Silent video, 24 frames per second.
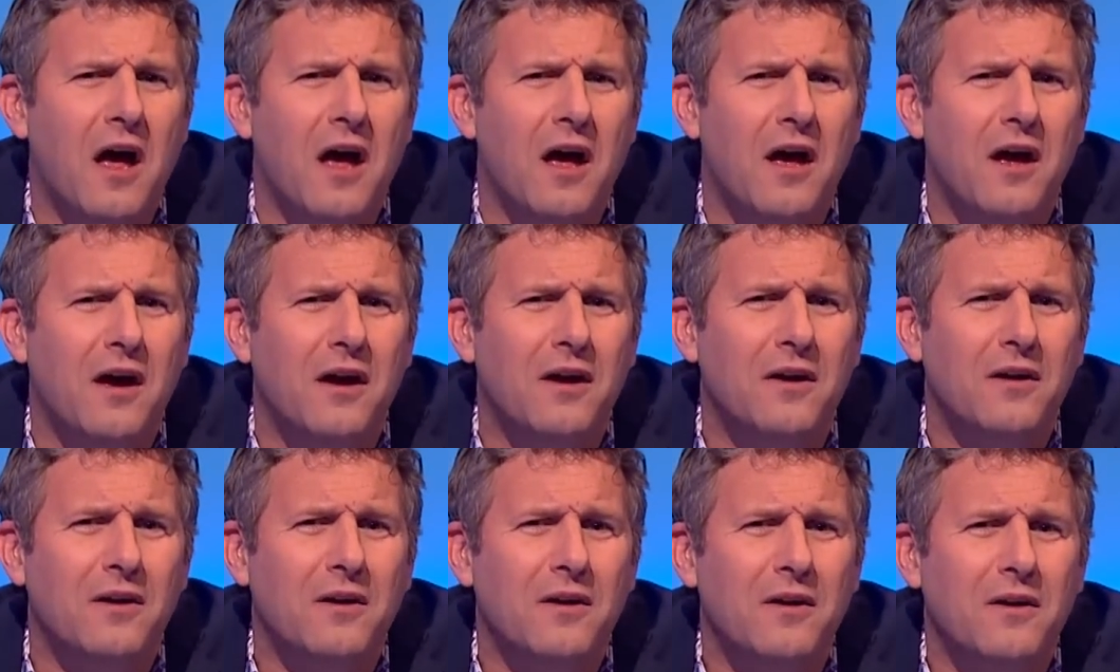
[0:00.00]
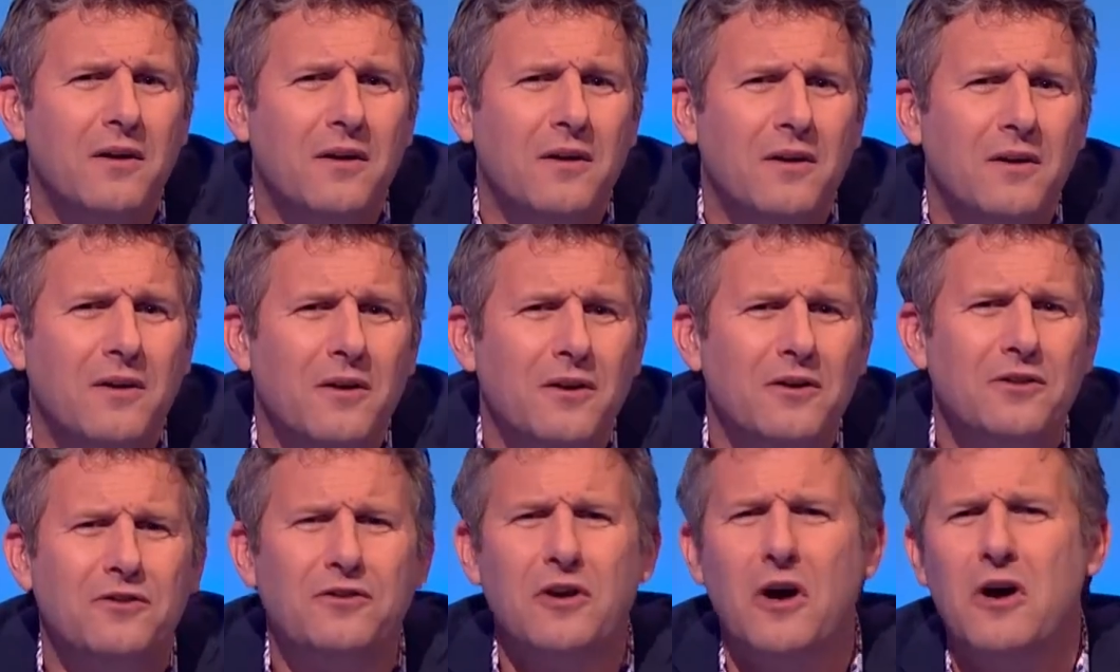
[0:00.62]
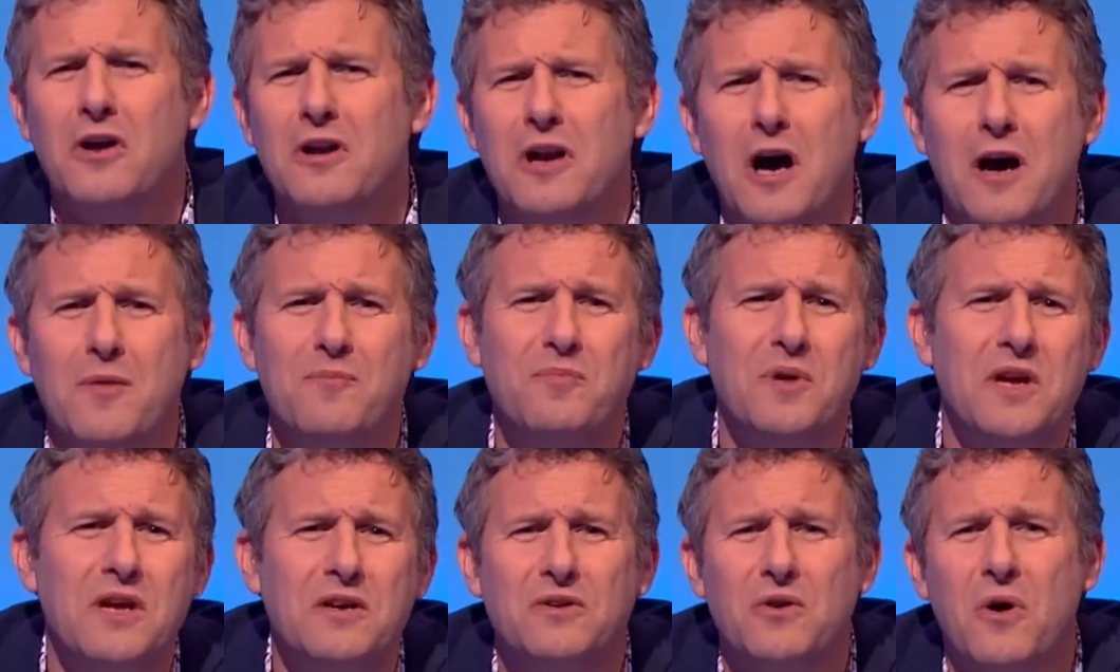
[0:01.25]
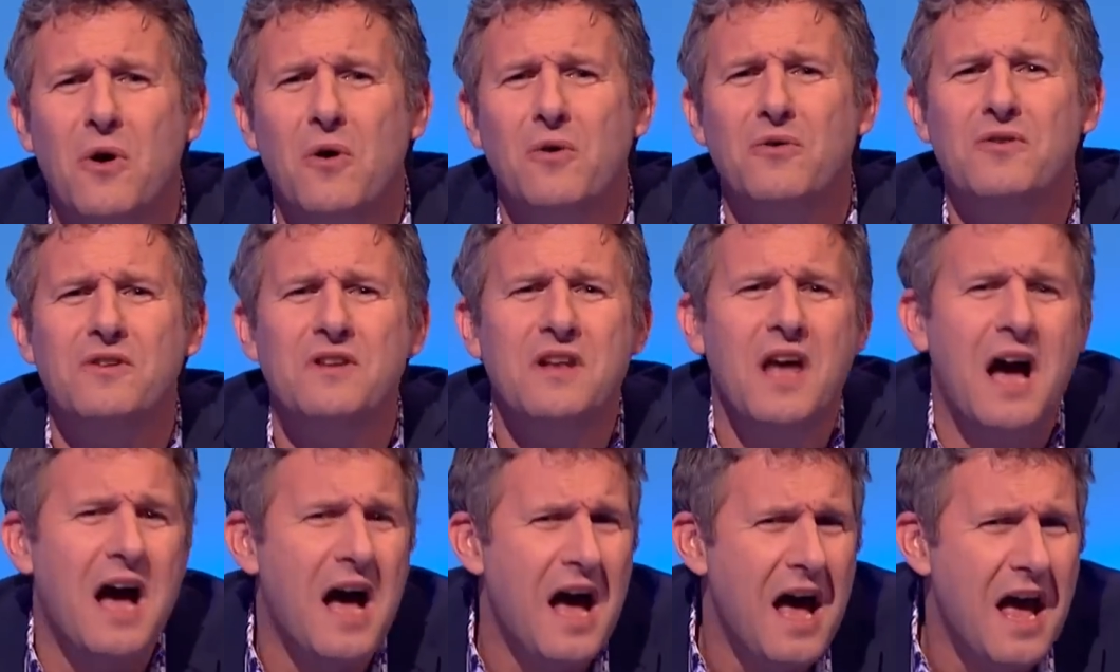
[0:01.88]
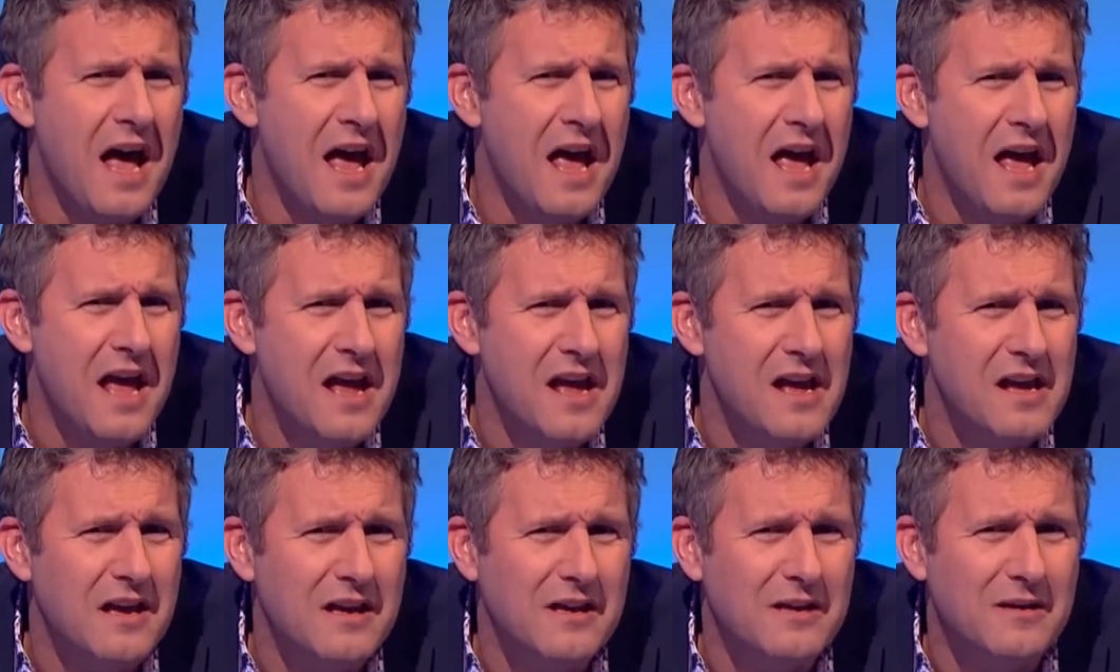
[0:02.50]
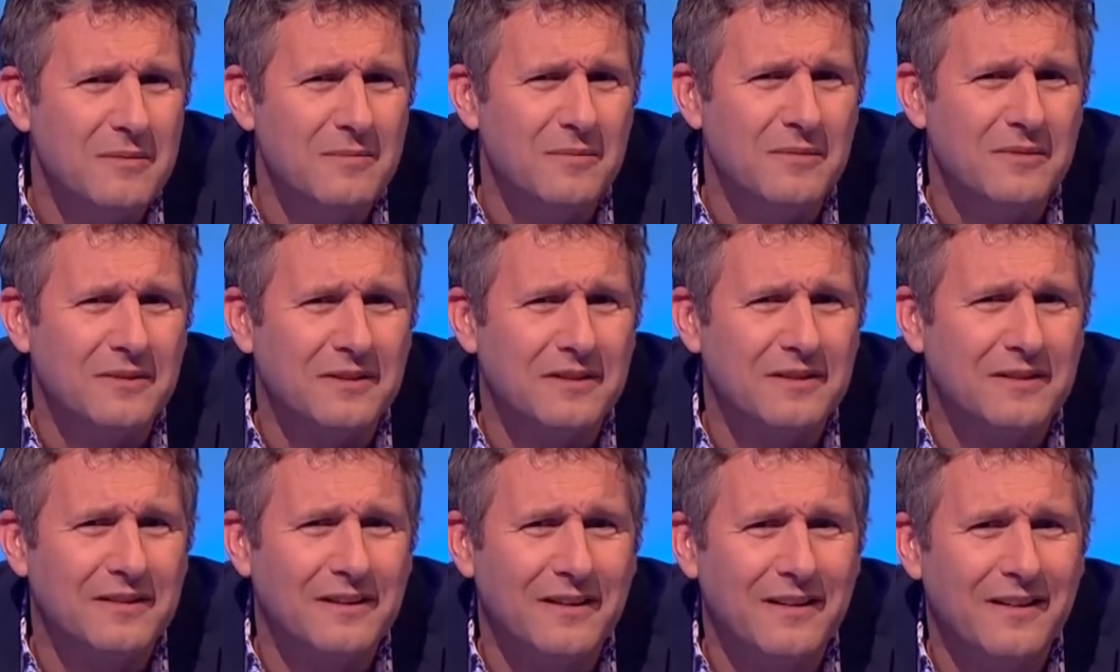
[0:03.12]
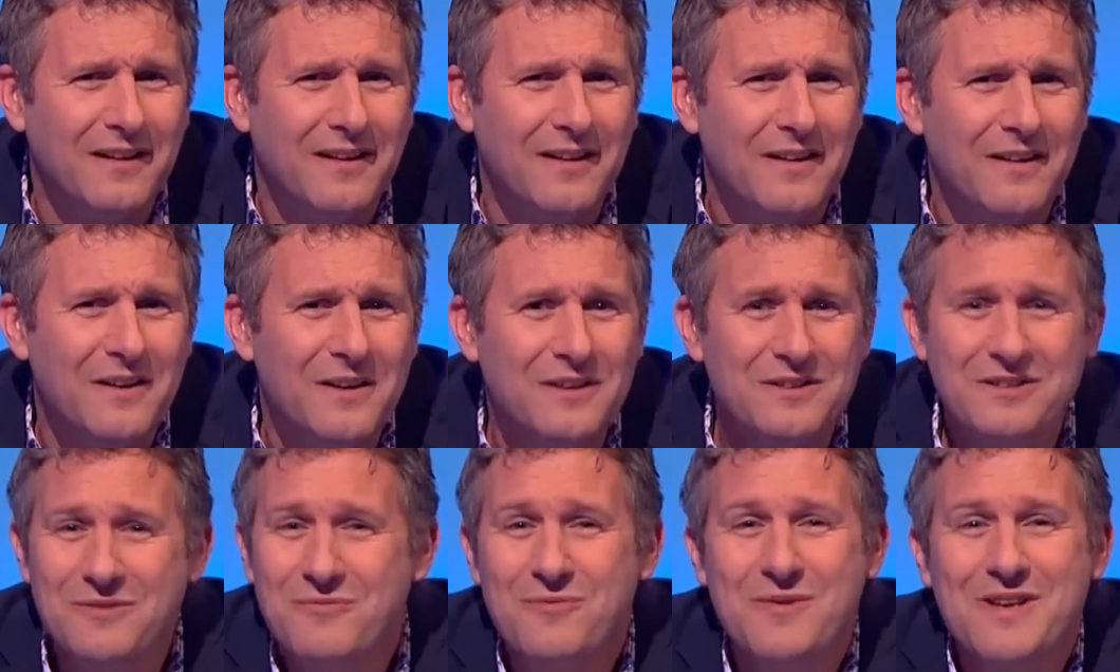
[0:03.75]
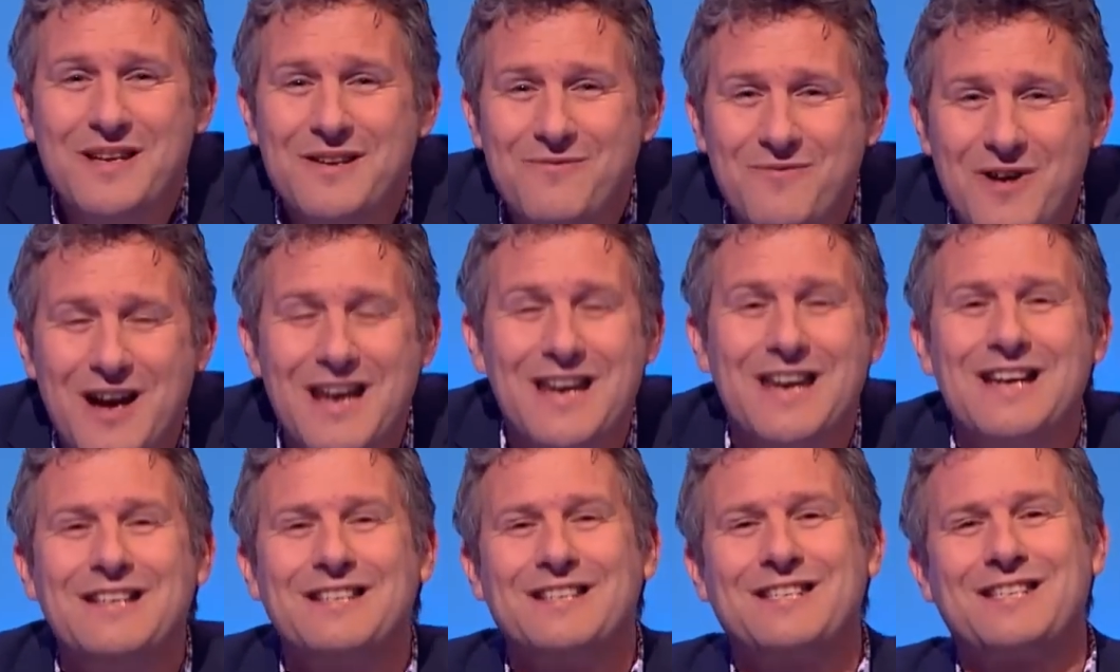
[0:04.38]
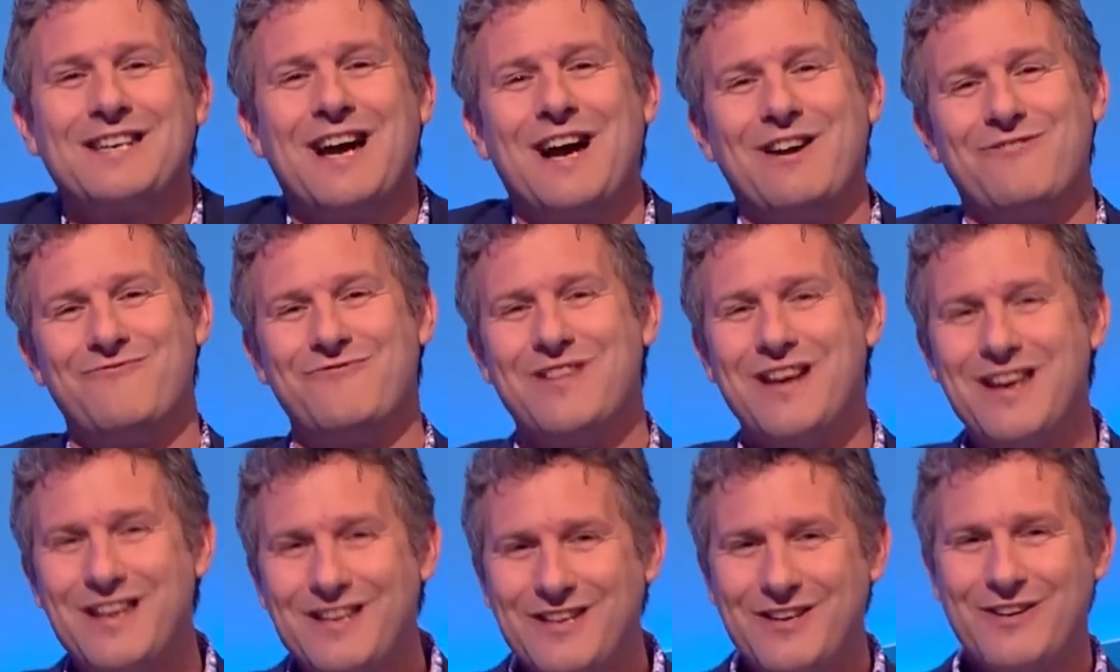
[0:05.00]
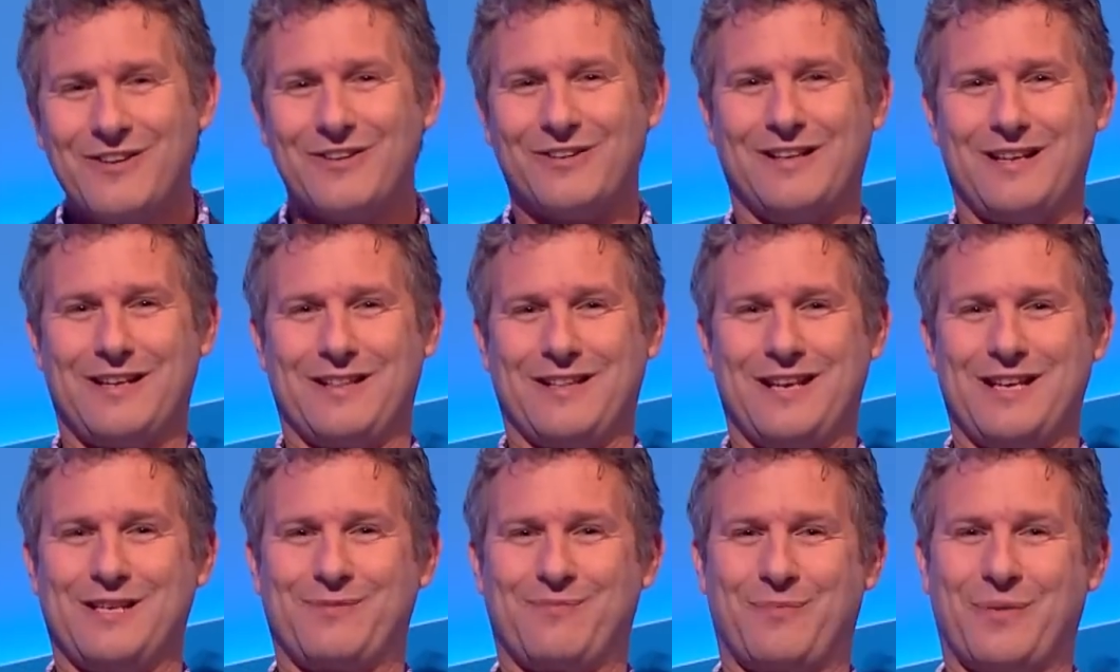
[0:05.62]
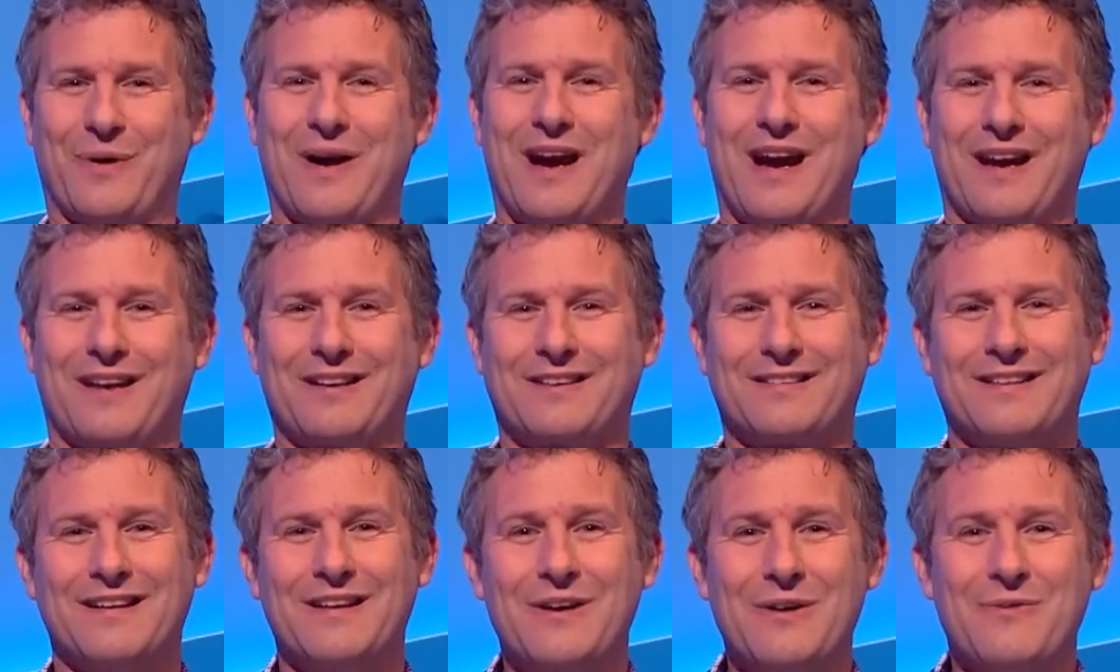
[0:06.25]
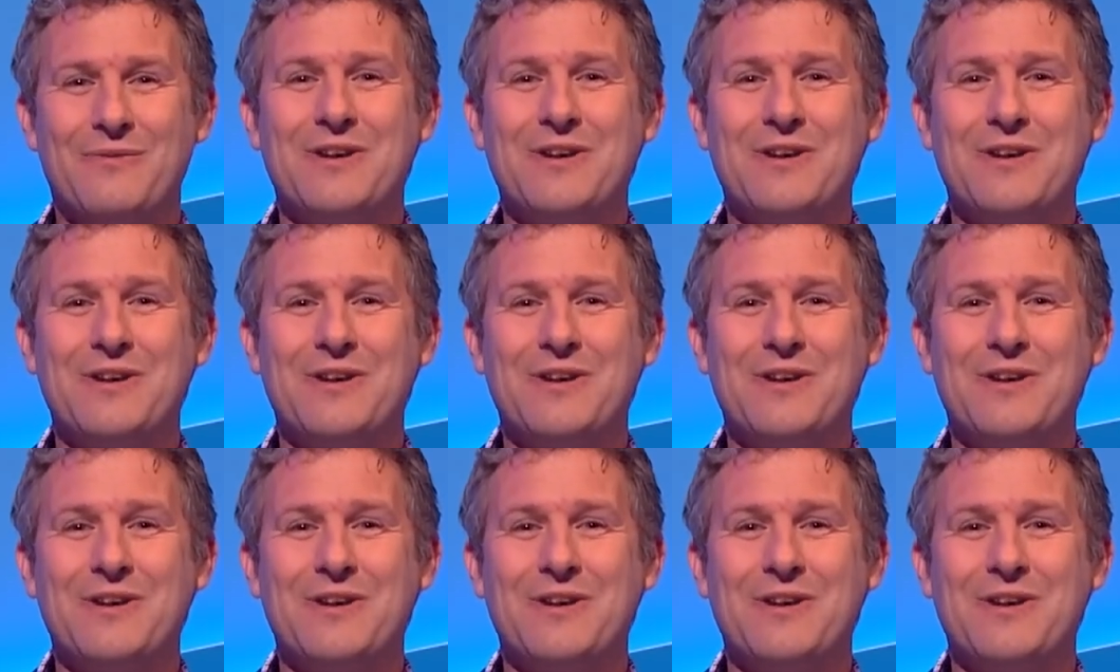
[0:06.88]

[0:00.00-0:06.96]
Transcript: You don't like being called names. We need to start ridiculing these pricks.